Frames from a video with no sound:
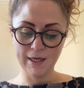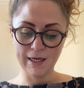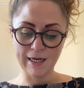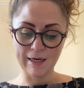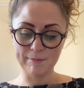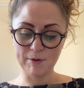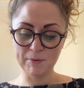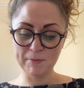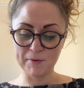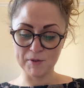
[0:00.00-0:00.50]

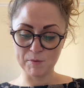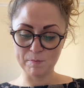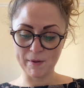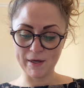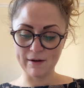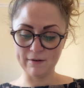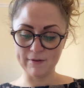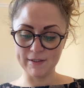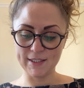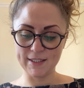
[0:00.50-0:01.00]
I'm almost
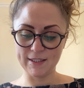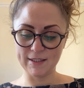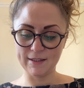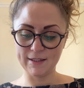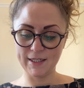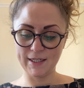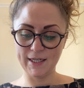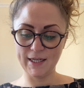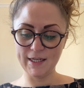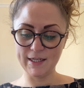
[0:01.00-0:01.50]
better at it
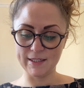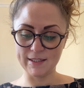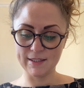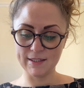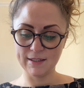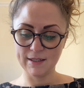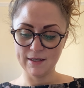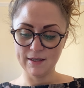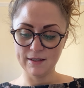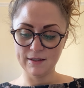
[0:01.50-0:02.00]
than he
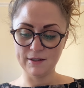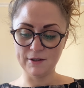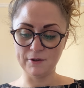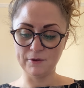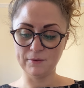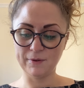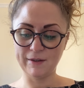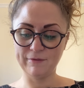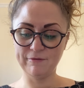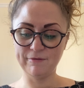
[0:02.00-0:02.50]
is,
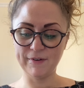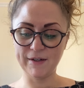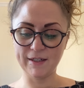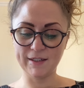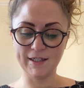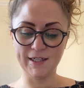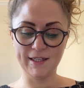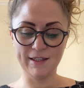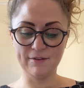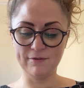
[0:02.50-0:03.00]
though in fact
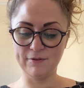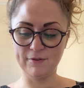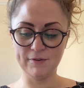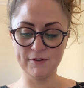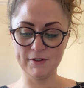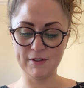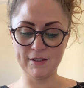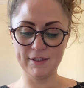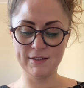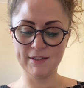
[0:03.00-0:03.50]
neither of
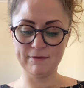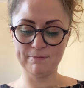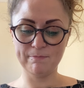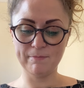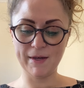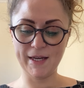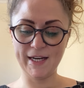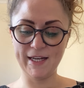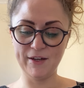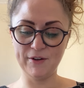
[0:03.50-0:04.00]
us is
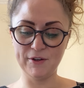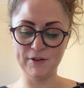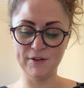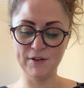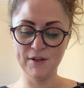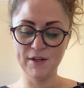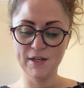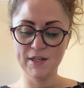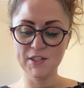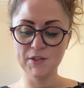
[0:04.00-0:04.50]
any good,
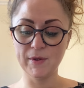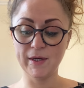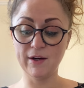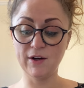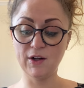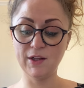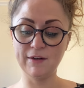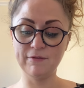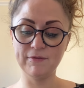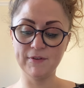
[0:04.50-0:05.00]
so we
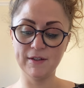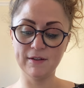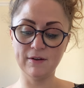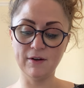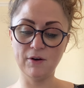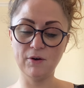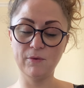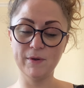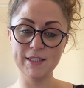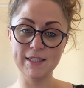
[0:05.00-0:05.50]

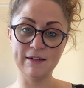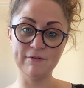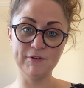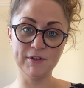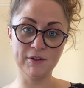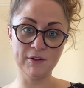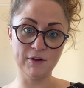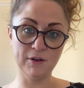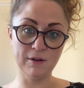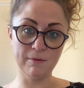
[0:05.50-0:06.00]
always have
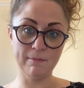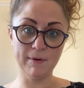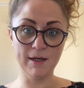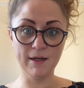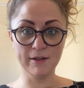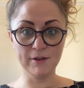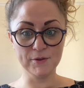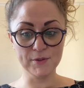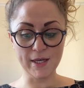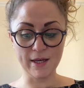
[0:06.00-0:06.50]
to call on
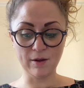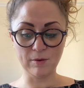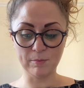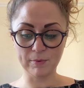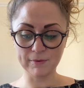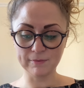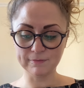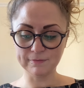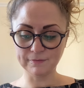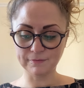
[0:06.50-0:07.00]
Margot's help.
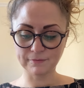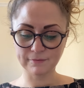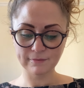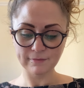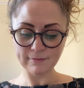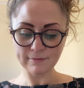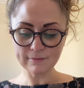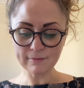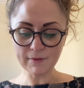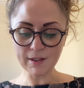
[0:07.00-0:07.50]

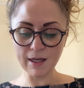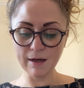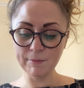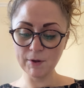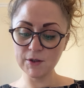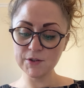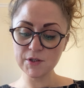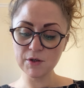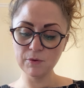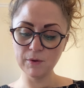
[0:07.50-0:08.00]
I'm
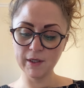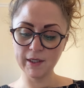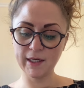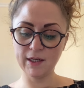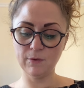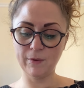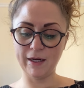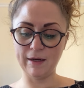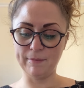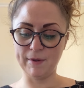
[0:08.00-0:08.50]
also
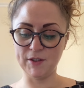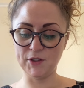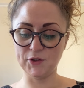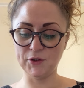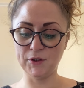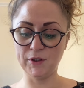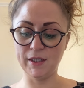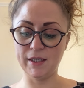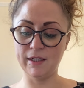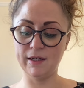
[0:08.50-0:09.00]
working away at my
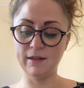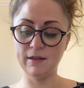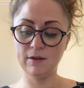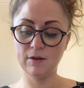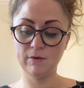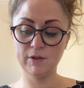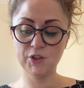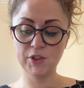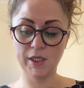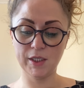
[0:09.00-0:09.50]
shorthand,
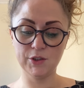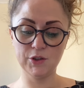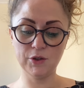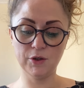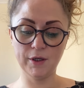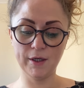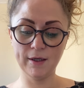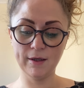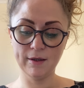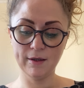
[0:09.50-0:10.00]
which I
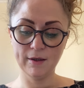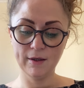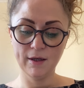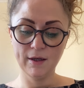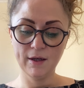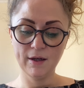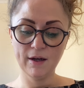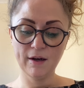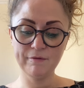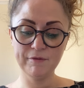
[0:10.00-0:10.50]
enjoy.
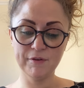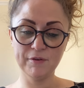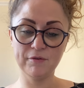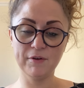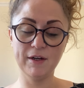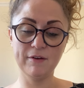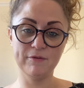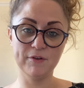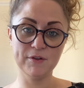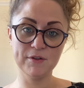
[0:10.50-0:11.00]
Of the
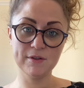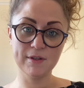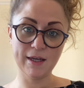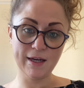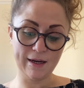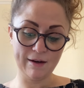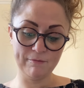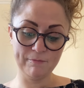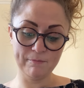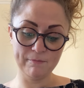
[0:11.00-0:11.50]
3 of us,
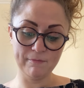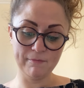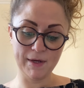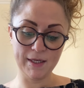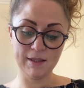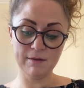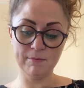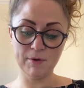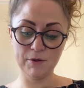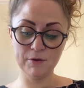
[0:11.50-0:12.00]
I've
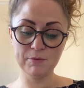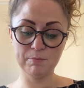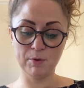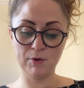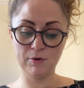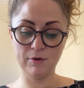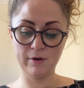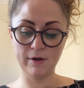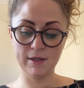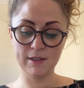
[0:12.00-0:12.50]
made the most
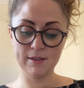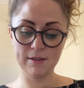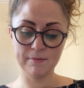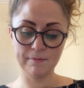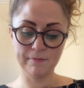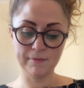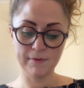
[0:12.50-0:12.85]
progress.